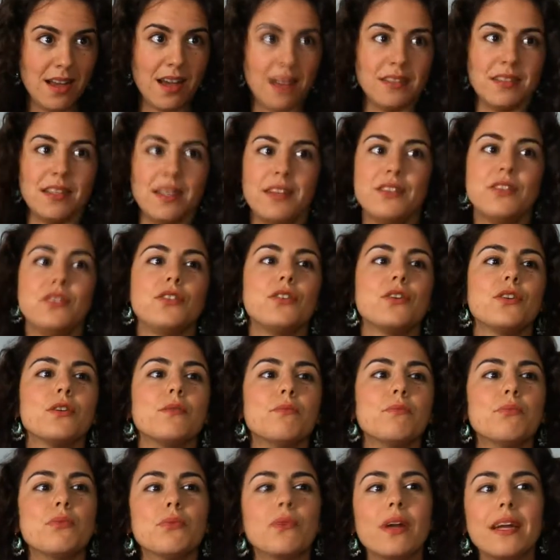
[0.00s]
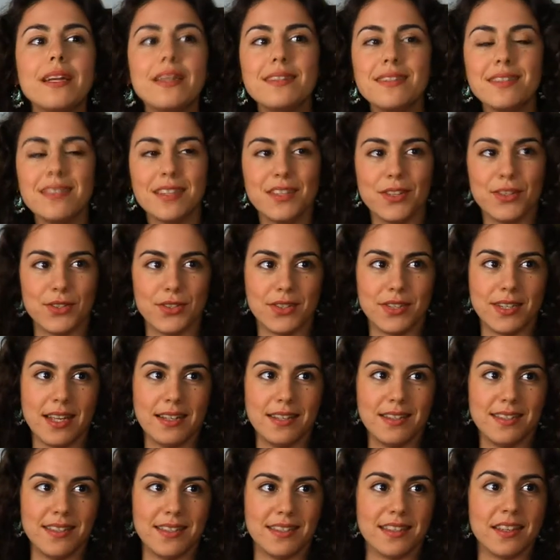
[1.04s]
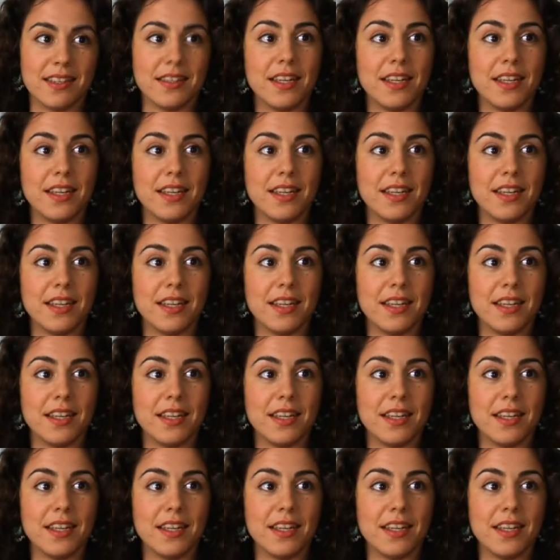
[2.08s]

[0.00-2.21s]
unless you're embracing your senses,